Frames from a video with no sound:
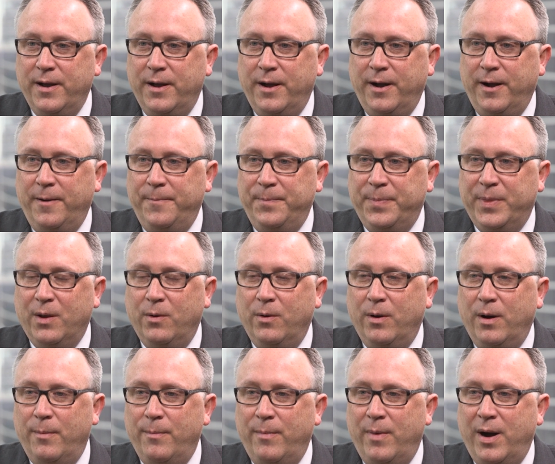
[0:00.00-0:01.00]
Um,
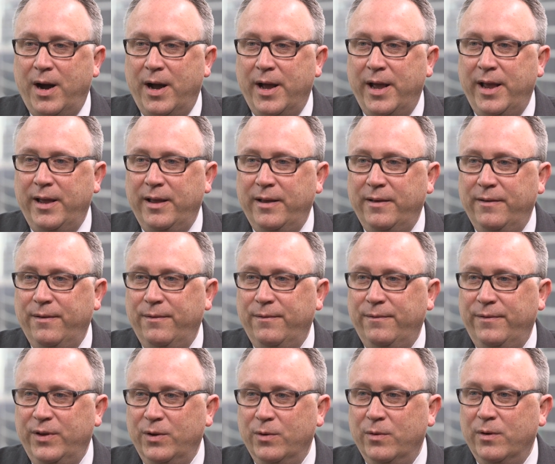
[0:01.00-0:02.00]
my
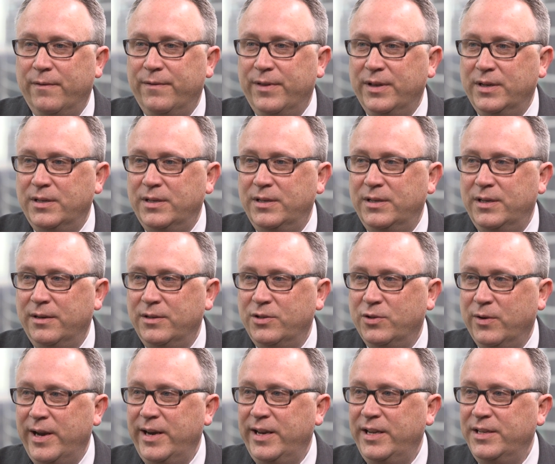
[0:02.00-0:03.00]
view of the
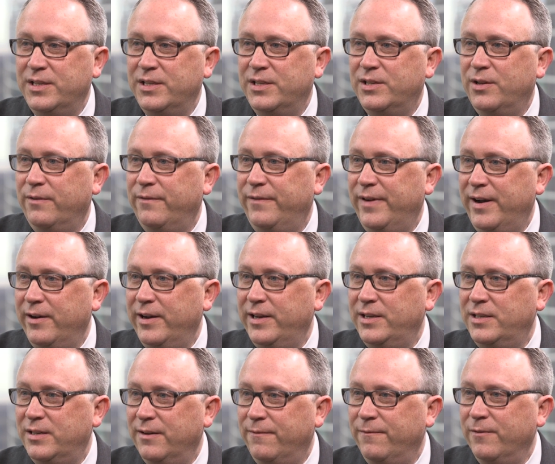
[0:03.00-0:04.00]
trainees is they're very
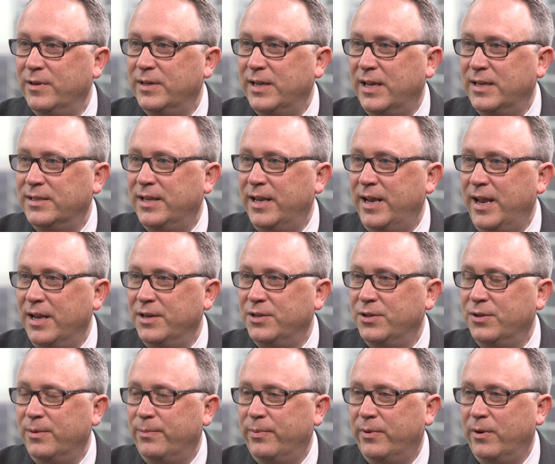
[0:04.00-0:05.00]
different as they enter
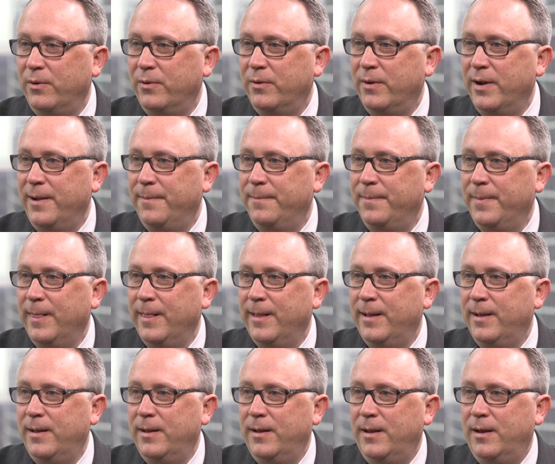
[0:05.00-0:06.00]
the program.
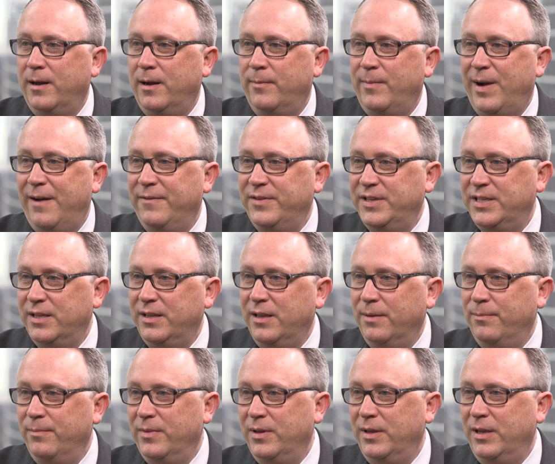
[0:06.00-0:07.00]
Um, obviously, the,
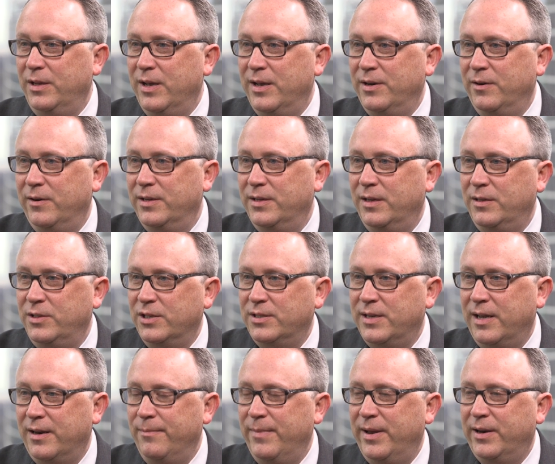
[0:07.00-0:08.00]
you enter just
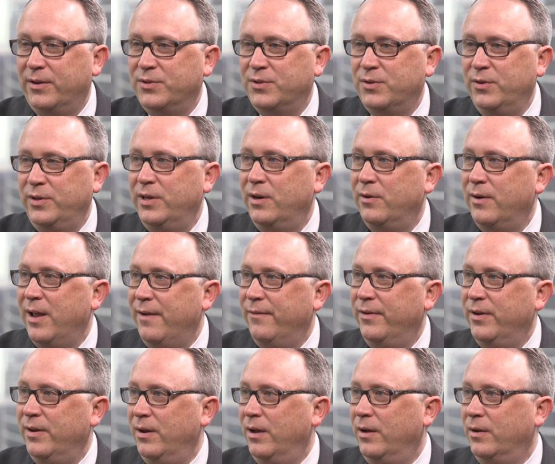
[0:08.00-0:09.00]
out of medical school, you don't have a,
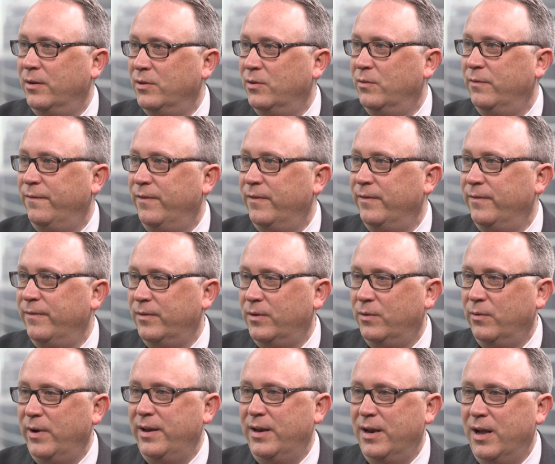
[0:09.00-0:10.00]
a
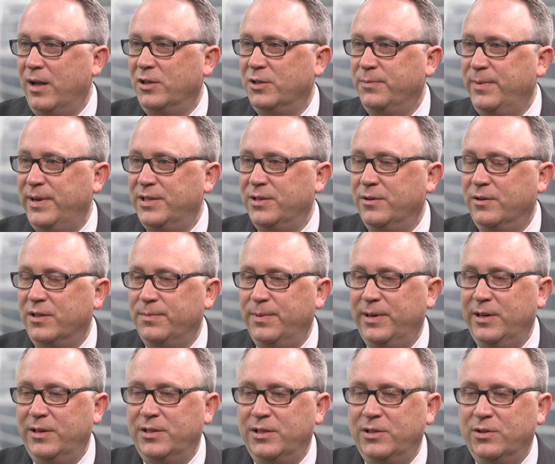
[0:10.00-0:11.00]
great knowledge base or
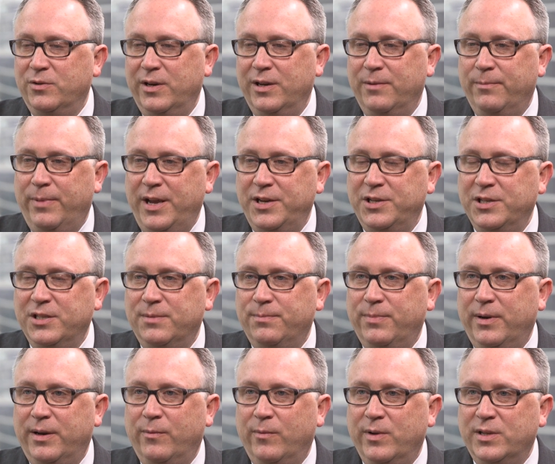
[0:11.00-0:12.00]
experience in treating patients.
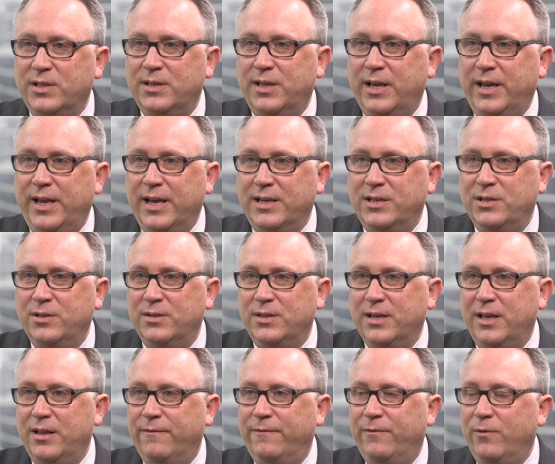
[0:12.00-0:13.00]
But once they get to,
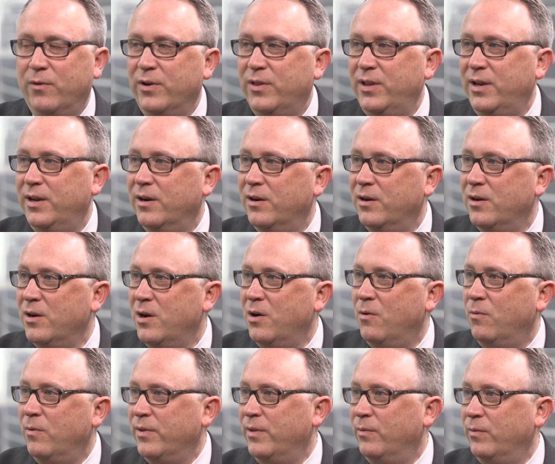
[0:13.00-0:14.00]
say, the fourth year,
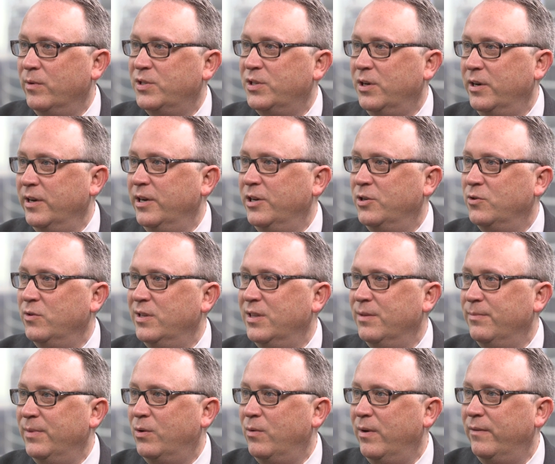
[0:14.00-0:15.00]
or that we're starting to treat
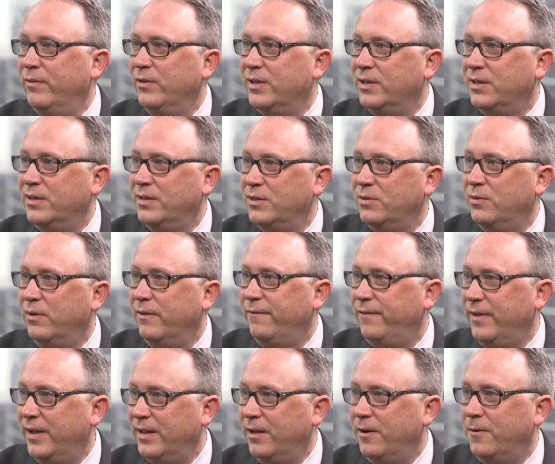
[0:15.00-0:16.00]
them equivalent to a
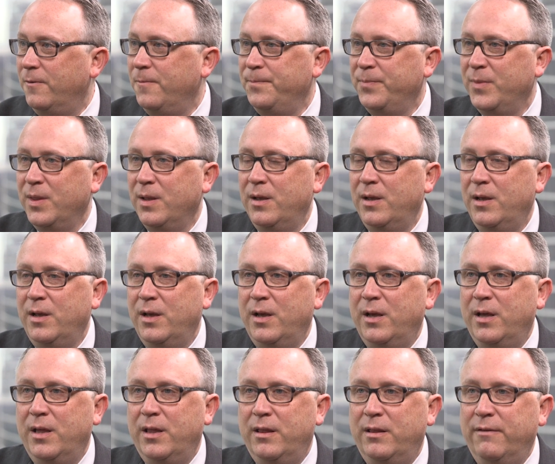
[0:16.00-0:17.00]
fellow,
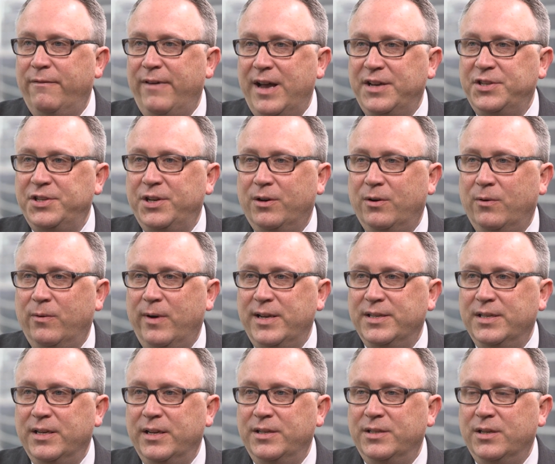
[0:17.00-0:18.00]
the vascular
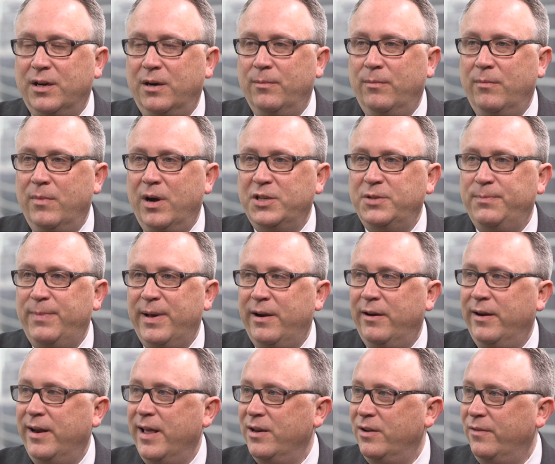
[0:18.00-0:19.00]
residents are much better
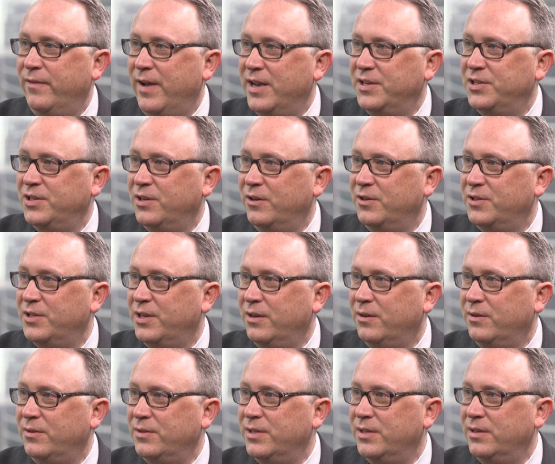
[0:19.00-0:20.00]
at endovascular
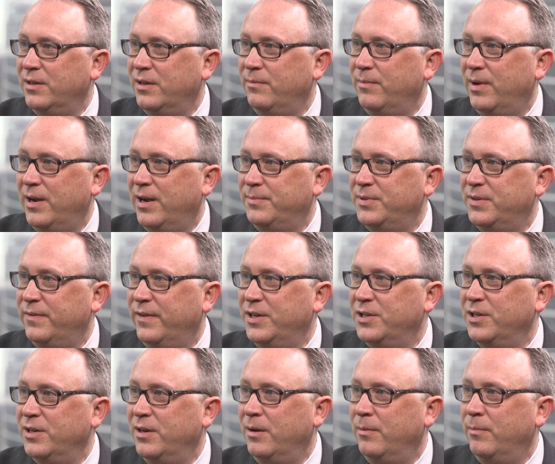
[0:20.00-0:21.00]
skills, in my
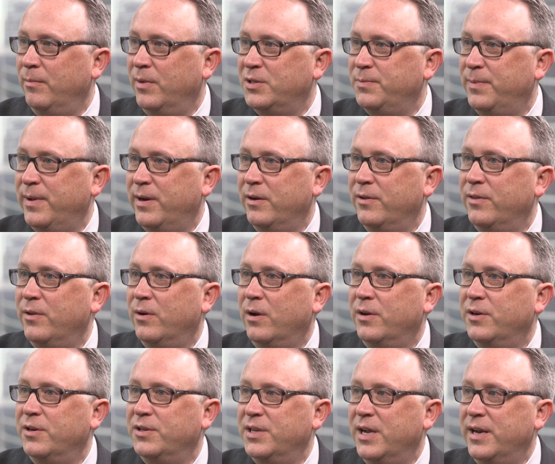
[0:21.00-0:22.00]
observation, and much better in their
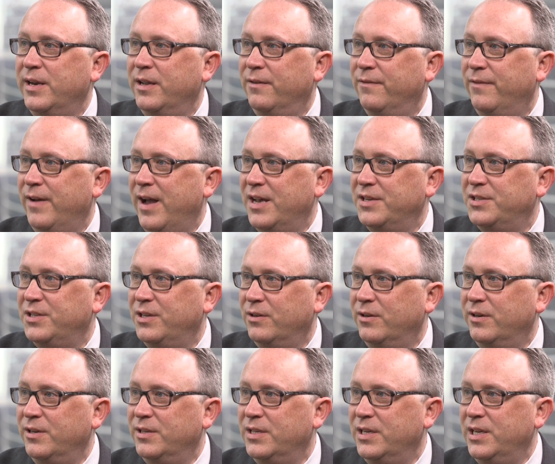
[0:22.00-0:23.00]
understanding of vascular
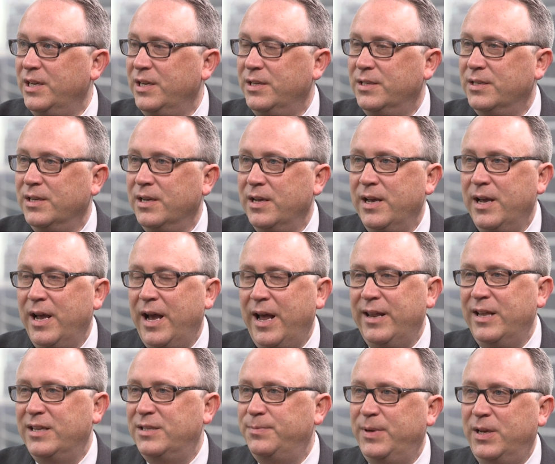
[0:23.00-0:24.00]
disease. And
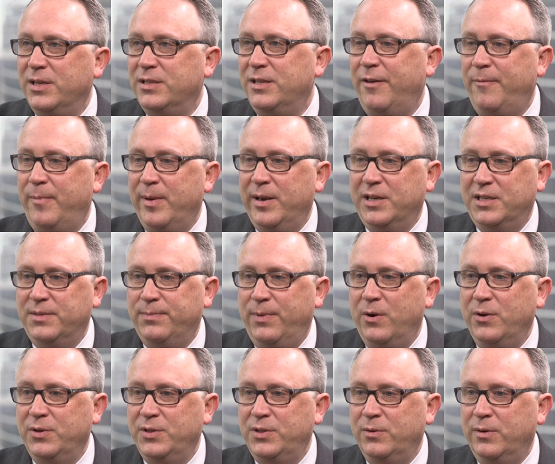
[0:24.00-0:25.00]
that's because they've been
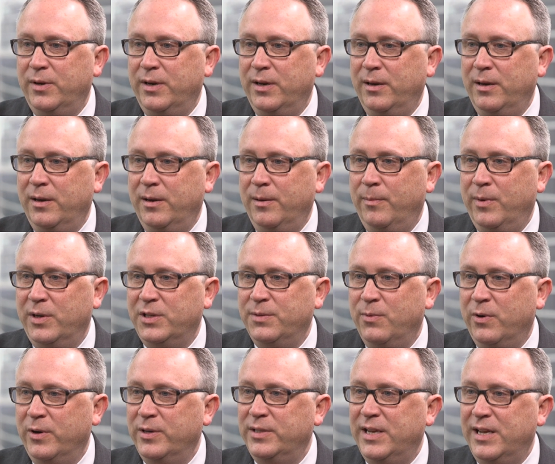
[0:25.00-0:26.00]
exposed to it in a much
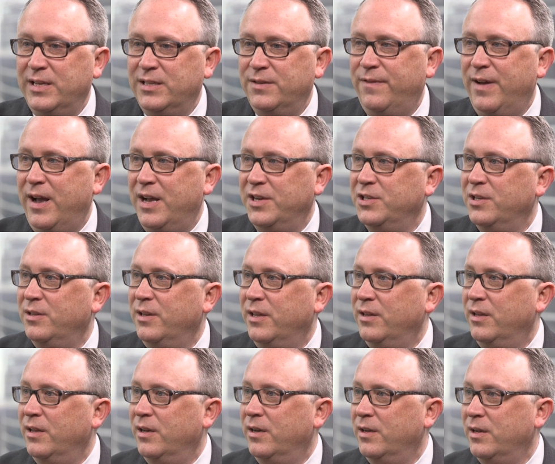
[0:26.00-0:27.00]
more intense fashion than
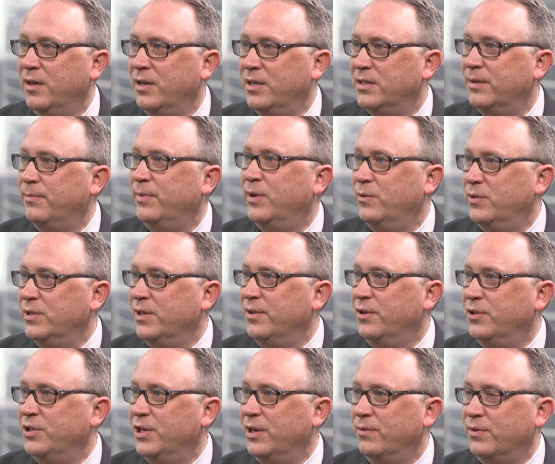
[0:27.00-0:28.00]
the, someone who's in their
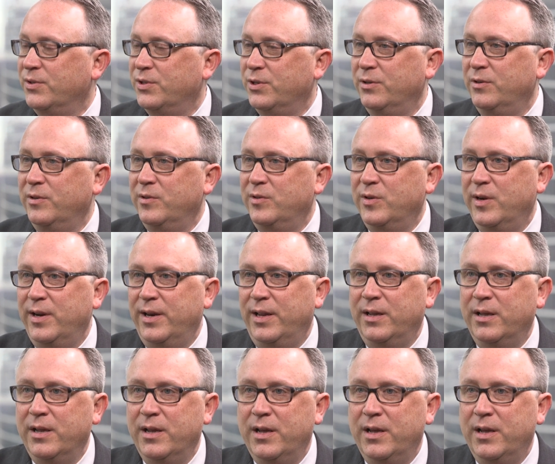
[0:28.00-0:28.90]
general surgery training.